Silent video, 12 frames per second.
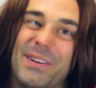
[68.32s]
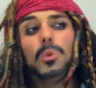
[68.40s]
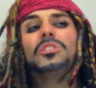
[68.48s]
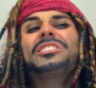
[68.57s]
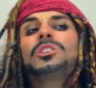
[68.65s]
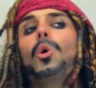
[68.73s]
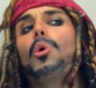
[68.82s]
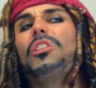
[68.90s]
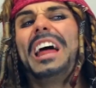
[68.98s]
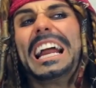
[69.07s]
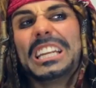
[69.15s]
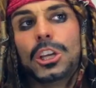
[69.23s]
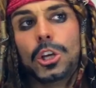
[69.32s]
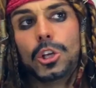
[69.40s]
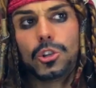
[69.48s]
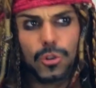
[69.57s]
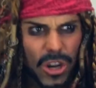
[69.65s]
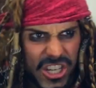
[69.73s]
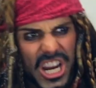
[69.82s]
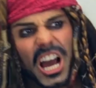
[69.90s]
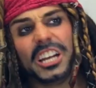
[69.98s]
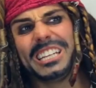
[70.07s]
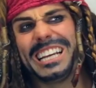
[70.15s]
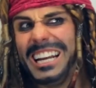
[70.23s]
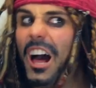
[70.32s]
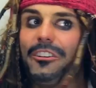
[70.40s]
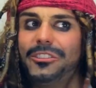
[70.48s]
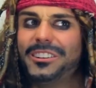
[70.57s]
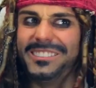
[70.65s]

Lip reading: I wouldn't call that treasure hunting, love.